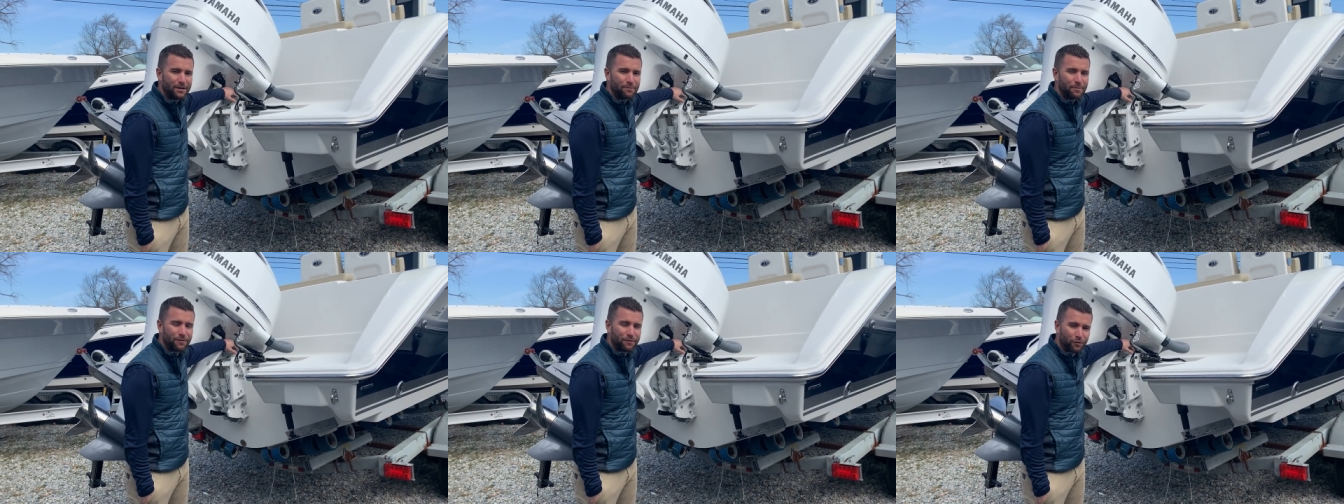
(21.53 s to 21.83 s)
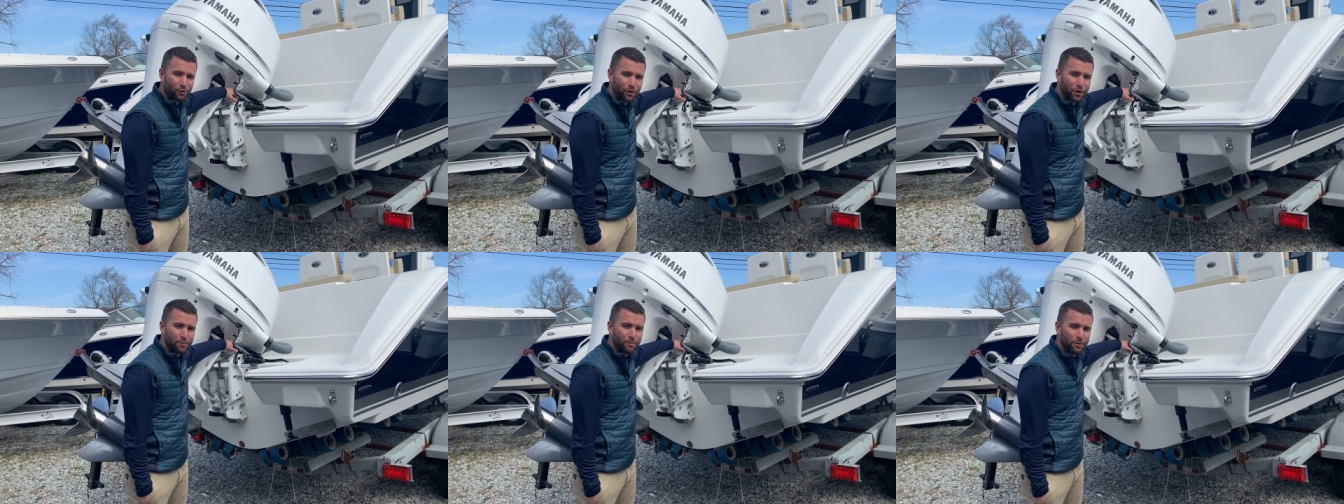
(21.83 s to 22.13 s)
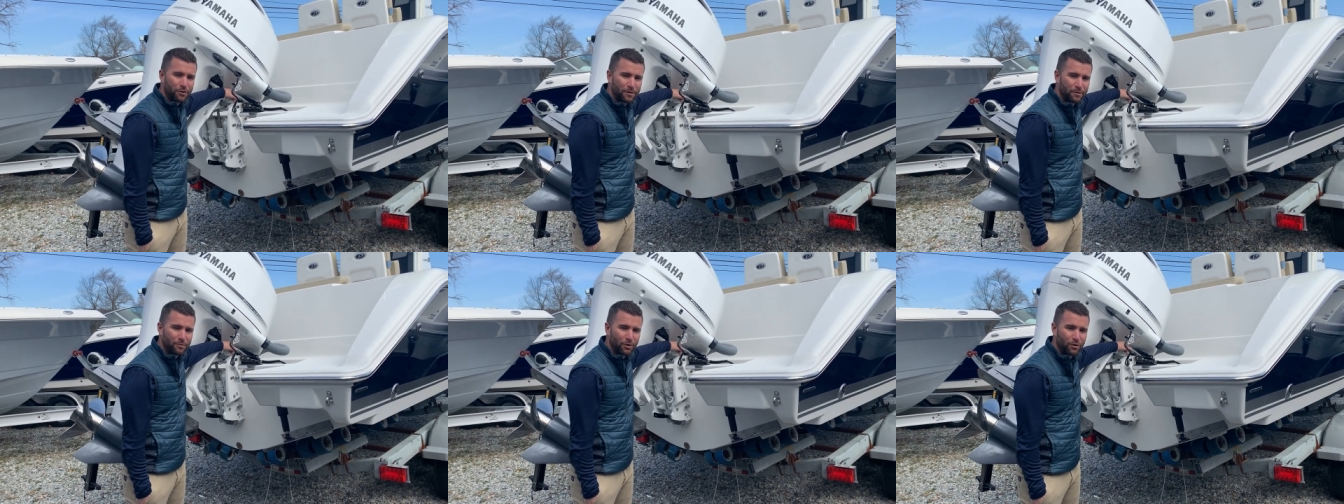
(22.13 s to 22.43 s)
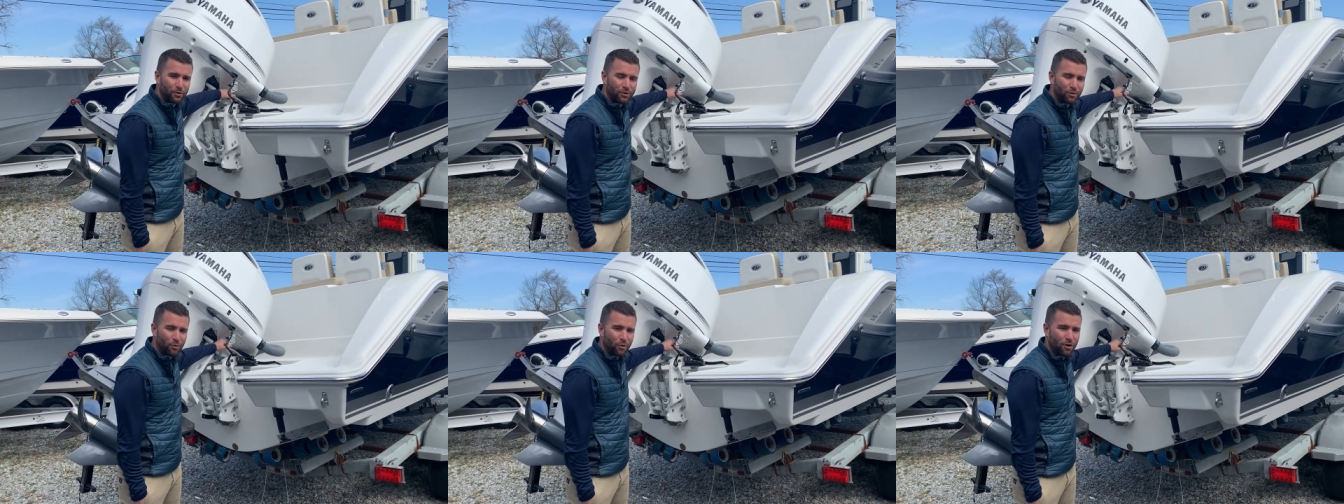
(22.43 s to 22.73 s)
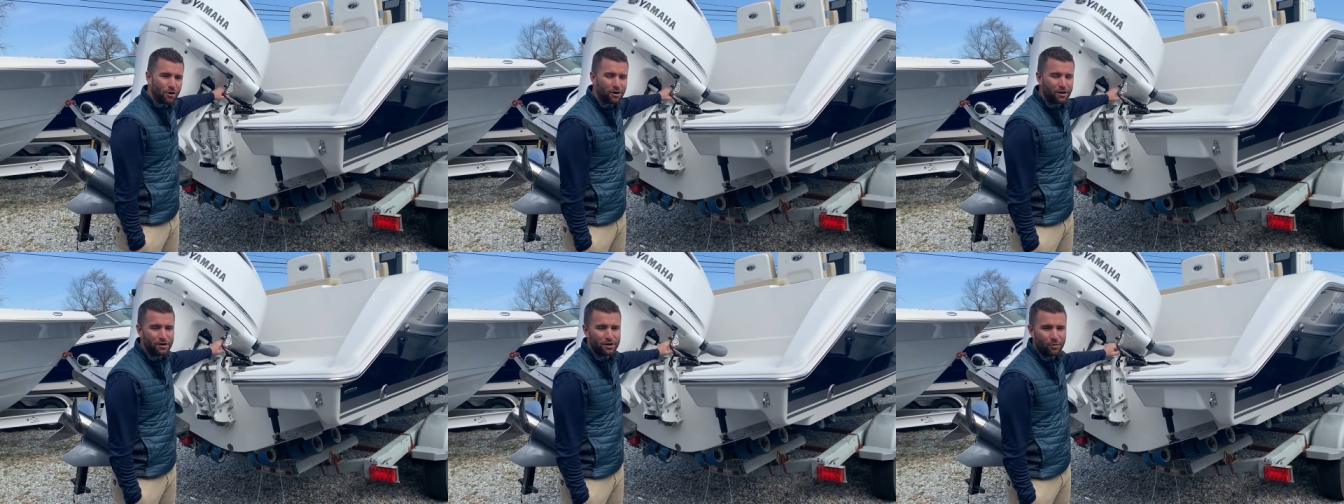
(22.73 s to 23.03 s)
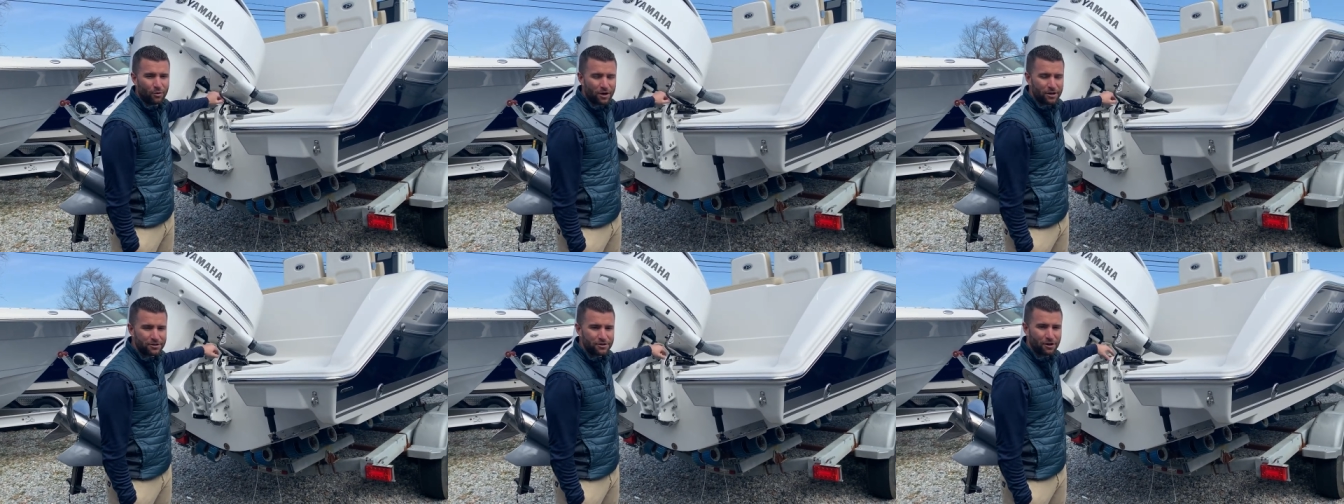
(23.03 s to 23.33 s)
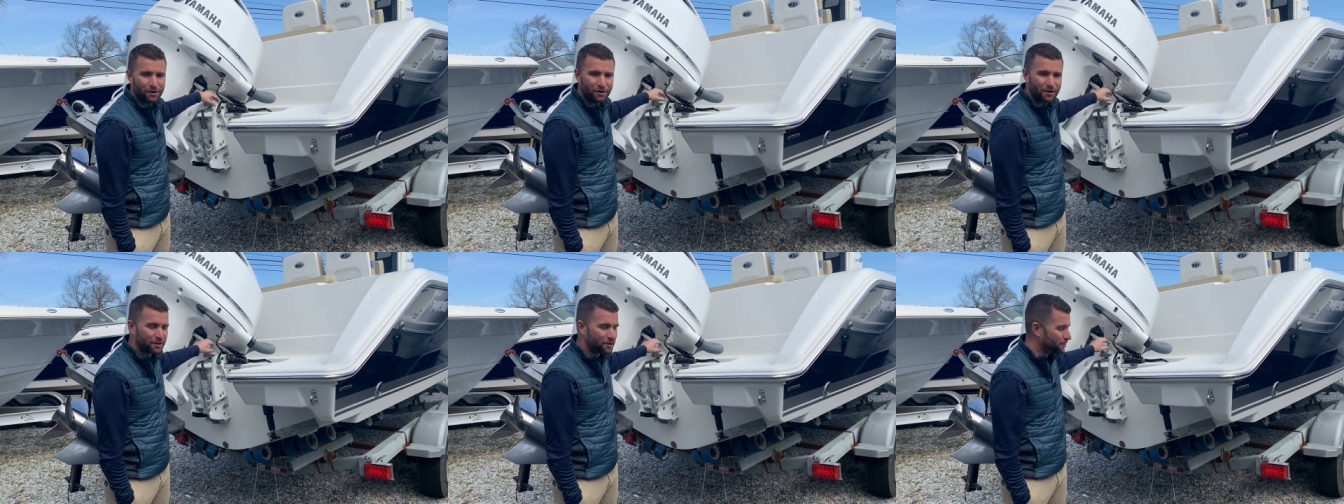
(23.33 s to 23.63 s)
before you put the boat in the water, you want to
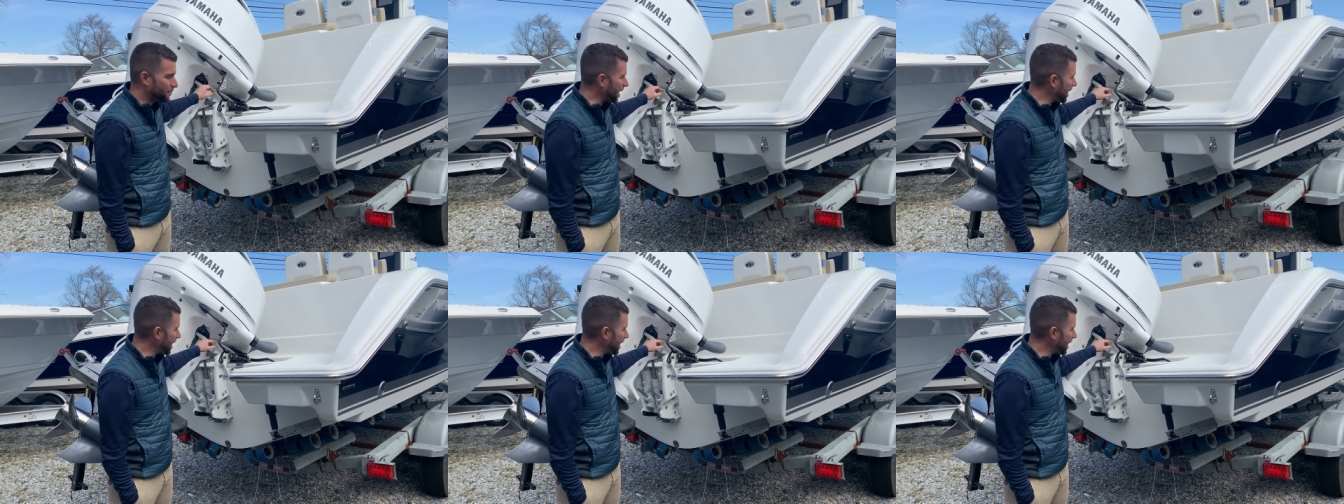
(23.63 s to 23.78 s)
turn on your